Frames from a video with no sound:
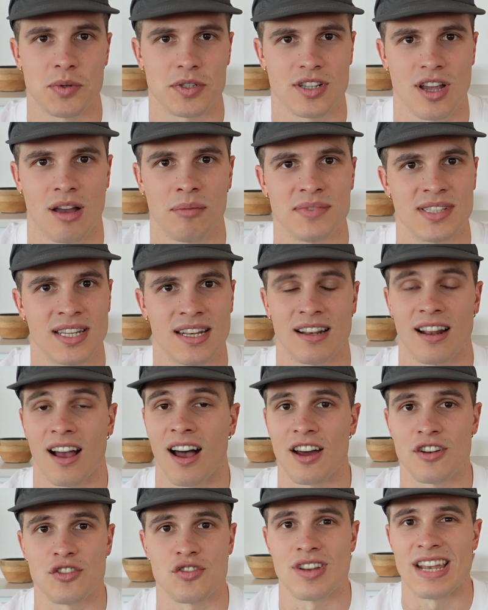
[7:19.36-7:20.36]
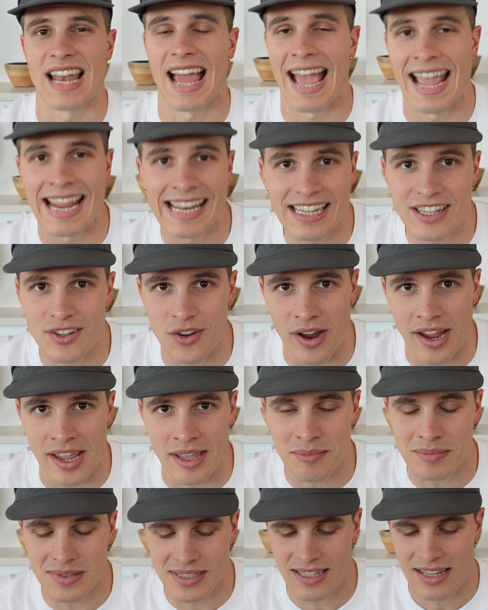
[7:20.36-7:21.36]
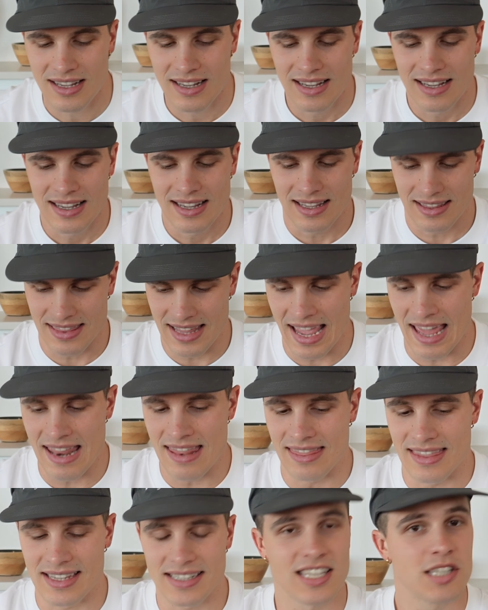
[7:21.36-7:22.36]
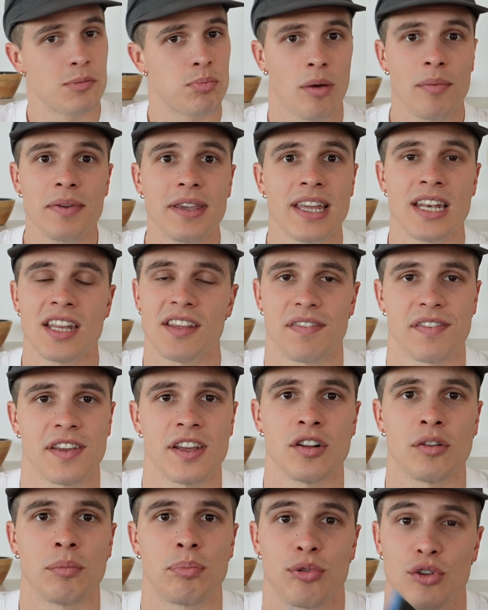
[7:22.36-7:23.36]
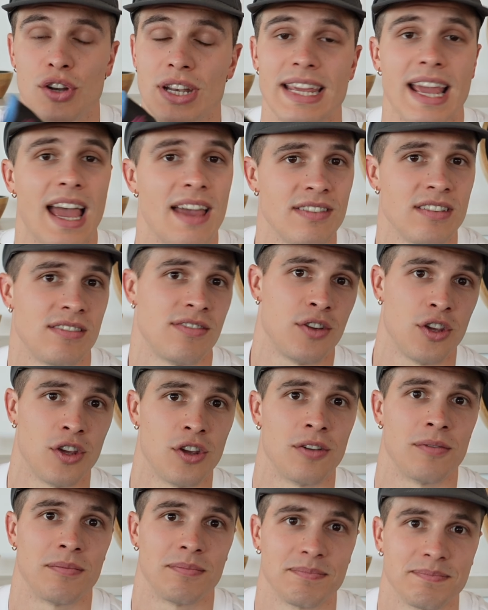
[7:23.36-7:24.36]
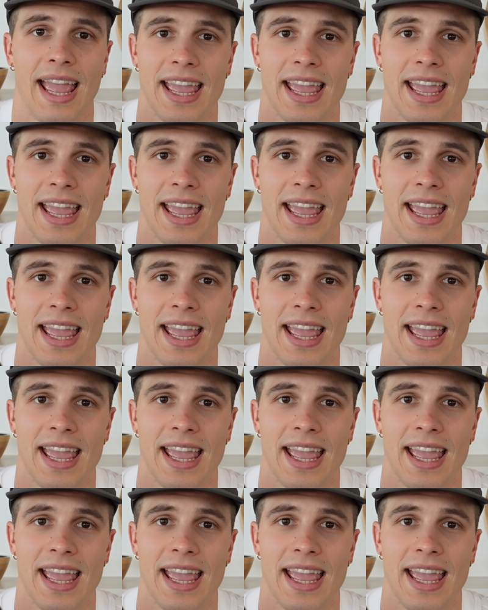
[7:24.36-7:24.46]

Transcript: which comes in at 180 grams, then this is probably gonna feel pretty heavy for you.